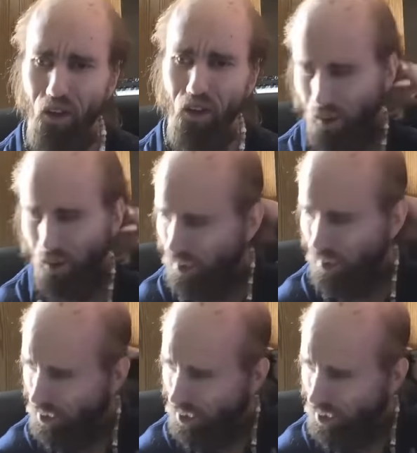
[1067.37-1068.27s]

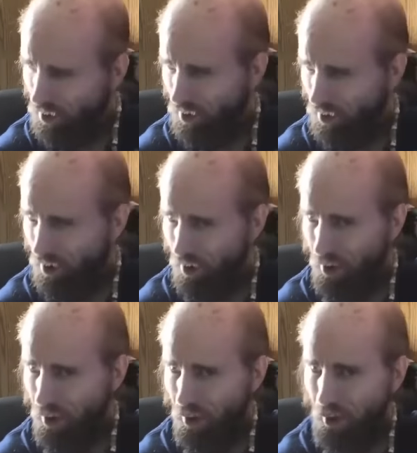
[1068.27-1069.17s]

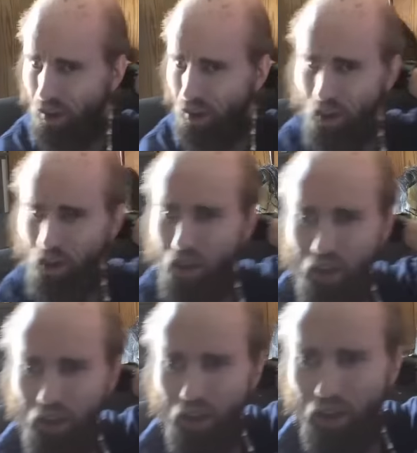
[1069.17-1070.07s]

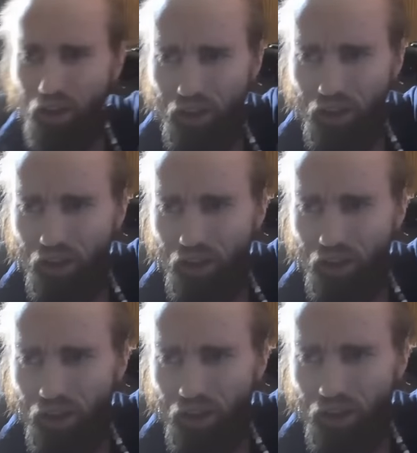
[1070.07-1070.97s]

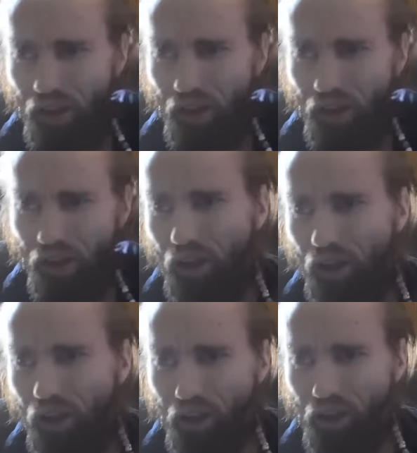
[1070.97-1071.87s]

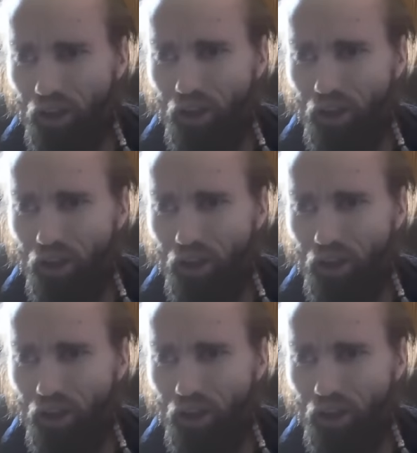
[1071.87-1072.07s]
No one is speaking in this clip.